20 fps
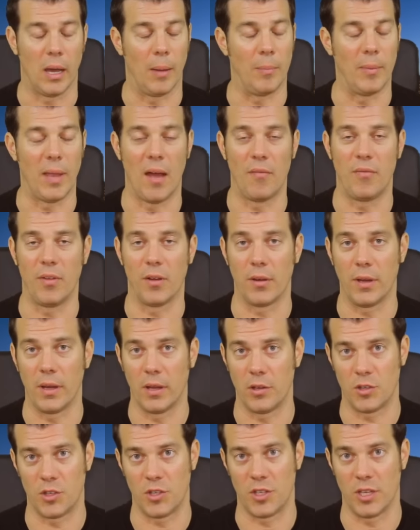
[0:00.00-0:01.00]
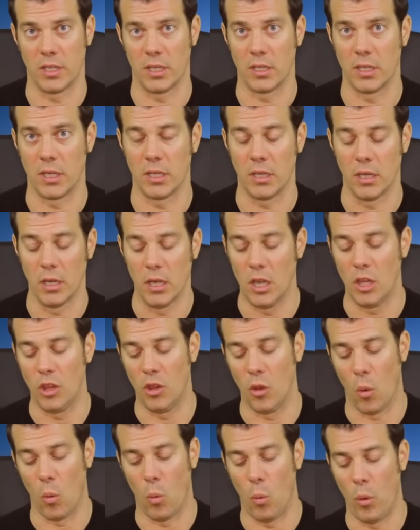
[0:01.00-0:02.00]
I'm not very interested in it.
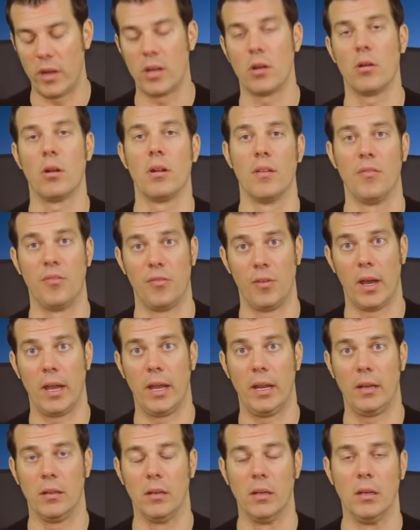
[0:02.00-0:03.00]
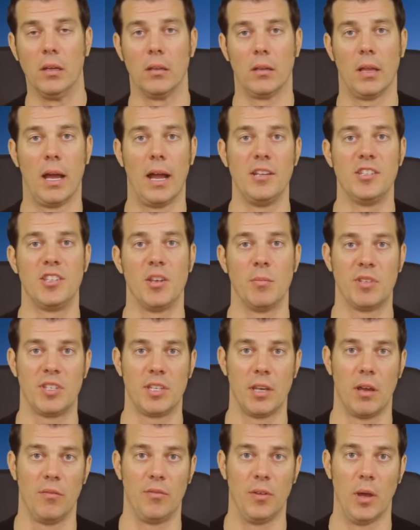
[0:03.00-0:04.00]
The winner of the fight lines
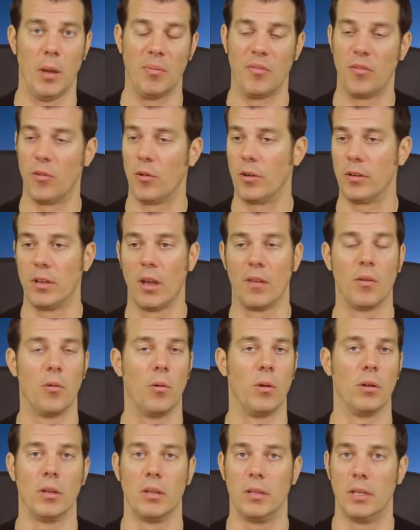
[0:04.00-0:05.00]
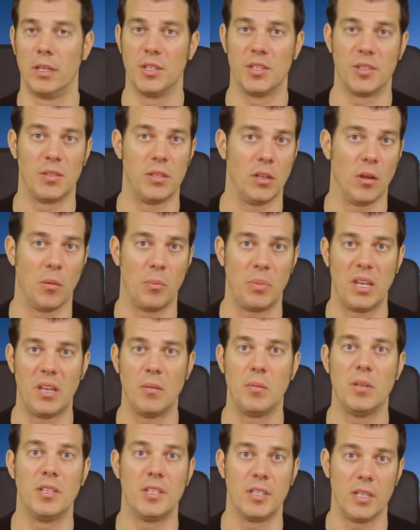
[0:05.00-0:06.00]
himself up for another one of these, you know,
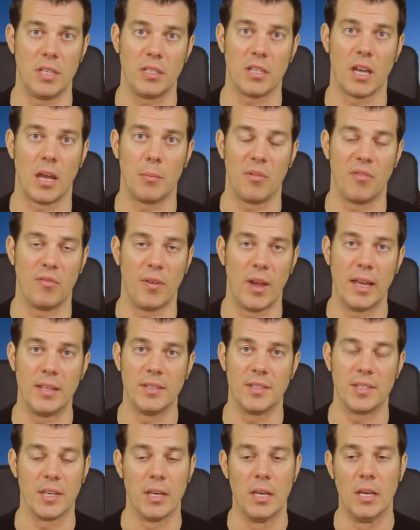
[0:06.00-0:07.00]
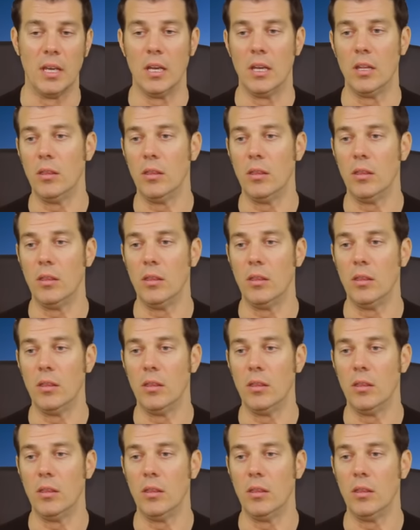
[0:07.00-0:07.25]
PBC type events.